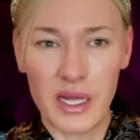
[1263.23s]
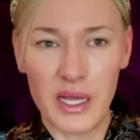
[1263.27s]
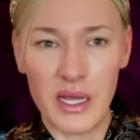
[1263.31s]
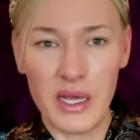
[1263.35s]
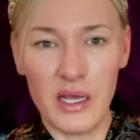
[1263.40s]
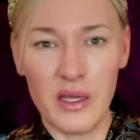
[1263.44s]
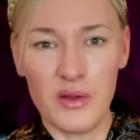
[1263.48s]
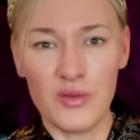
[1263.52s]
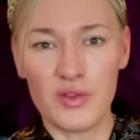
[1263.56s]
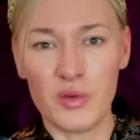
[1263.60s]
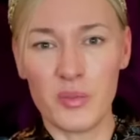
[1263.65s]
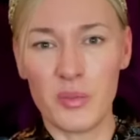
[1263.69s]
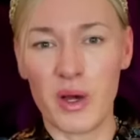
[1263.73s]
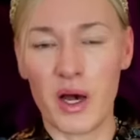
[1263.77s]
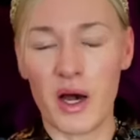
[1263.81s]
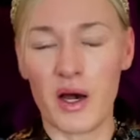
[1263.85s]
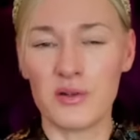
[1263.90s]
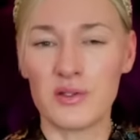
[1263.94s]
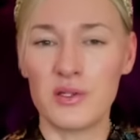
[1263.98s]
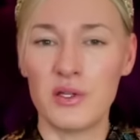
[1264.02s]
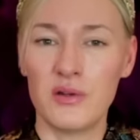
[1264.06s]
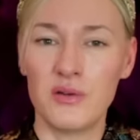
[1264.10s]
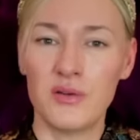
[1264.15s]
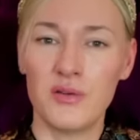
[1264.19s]
he
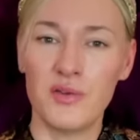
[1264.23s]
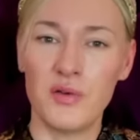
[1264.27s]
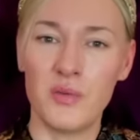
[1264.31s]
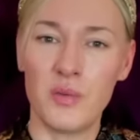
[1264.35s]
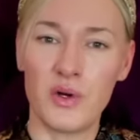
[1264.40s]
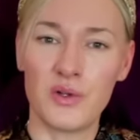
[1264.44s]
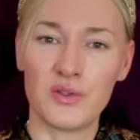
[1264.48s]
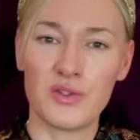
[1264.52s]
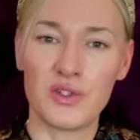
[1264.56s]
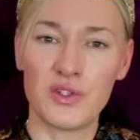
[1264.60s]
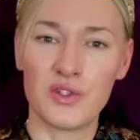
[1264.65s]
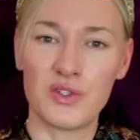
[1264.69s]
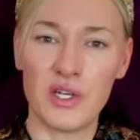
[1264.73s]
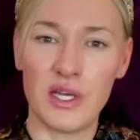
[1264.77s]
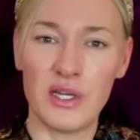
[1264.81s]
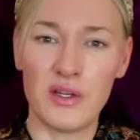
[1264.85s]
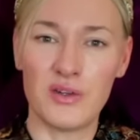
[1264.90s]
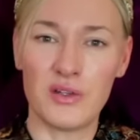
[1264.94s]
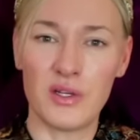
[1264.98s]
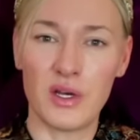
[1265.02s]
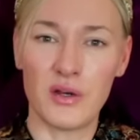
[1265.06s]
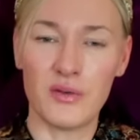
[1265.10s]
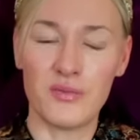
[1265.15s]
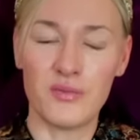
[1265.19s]
departed for
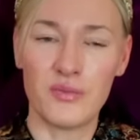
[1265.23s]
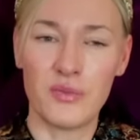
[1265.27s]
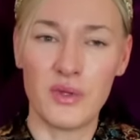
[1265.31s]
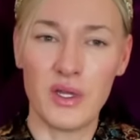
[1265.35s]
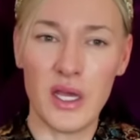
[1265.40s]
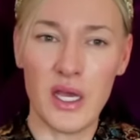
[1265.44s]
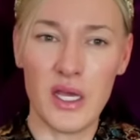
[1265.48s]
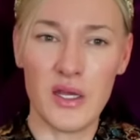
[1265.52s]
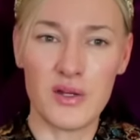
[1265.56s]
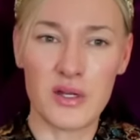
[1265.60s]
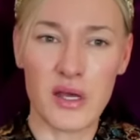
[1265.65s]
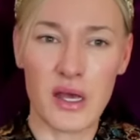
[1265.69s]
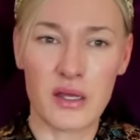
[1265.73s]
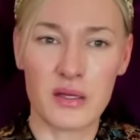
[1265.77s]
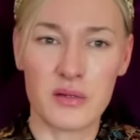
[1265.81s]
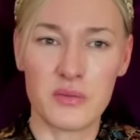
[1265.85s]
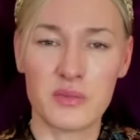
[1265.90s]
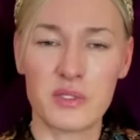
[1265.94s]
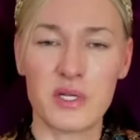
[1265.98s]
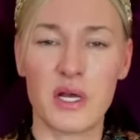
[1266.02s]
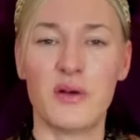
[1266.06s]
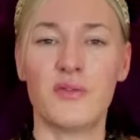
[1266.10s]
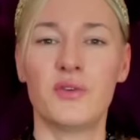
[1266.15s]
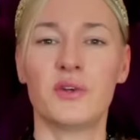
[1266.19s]
Montecito. He takes
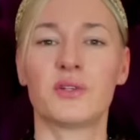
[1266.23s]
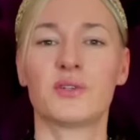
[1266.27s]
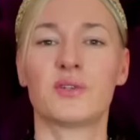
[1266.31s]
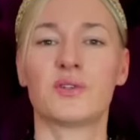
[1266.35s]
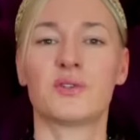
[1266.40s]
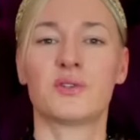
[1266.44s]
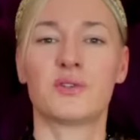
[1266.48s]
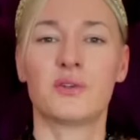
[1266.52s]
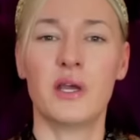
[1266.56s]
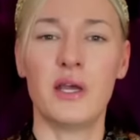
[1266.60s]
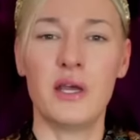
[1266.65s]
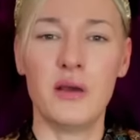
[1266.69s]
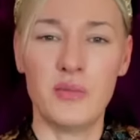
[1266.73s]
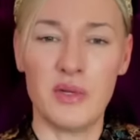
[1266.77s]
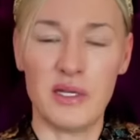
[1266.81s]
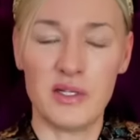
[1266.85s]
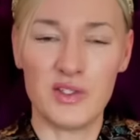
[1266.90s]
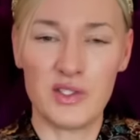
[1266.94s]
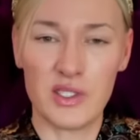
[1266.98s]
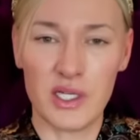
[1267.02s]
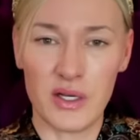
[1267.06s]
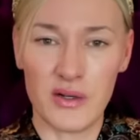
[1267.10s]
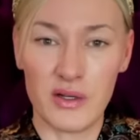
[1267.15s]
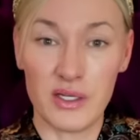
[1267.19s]
himself extremely
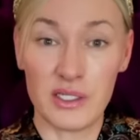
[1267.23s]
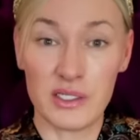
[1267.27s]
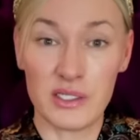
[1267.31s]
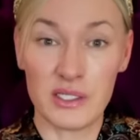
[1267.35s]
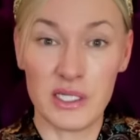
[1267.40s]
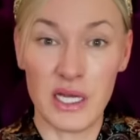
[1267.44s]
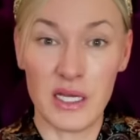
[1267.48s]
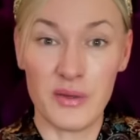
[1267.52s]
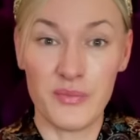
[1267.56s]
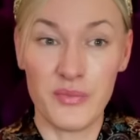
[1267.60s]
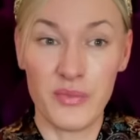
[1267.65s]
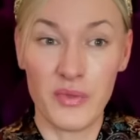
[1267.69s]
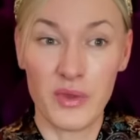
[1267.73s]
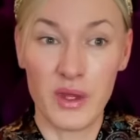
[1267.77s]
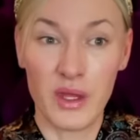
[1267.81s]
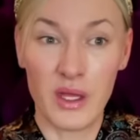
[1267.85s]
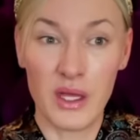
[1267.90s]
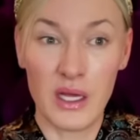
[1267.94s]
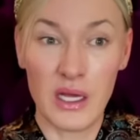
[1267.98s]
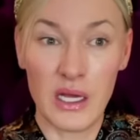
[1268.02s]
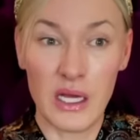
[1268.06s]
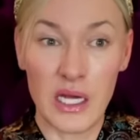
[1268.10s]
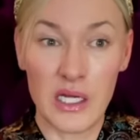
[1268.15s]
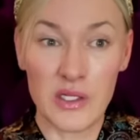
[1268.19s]
seriously.
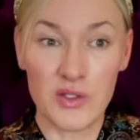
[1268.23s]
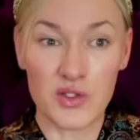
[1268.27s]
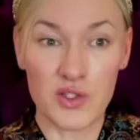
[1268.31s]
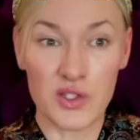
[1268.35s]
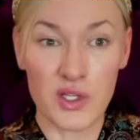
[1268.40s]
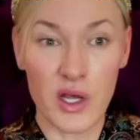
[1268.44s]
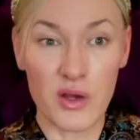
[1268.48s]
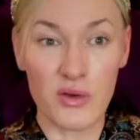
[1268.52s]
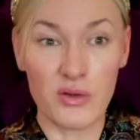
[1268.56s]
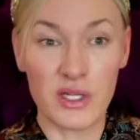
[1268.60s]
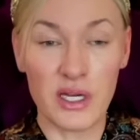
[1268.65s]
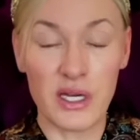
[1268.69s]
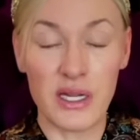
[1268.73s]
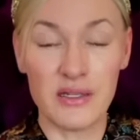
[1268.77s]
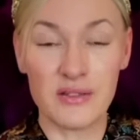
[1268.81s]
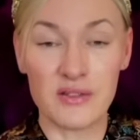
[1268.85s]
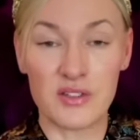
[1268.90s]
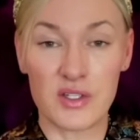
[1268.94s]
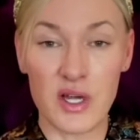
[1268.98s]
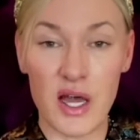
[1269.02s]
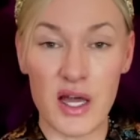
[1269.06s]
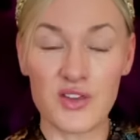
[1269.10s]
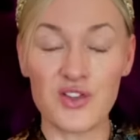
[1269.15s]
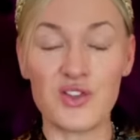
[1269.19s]
And so did
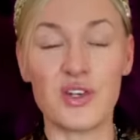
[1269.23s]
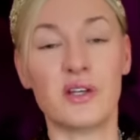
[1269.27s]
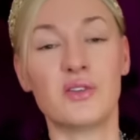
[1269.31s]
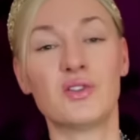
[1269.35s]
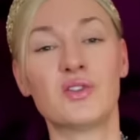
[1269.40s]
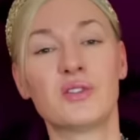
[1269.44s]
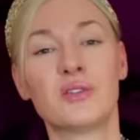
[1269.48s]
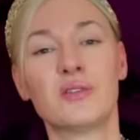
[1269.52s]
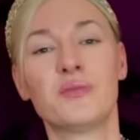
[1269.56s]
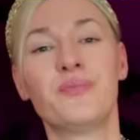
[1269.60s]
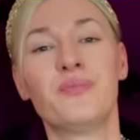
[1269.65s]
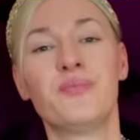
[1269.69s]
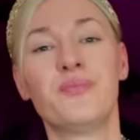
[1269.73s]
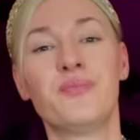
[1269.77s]
his duchess.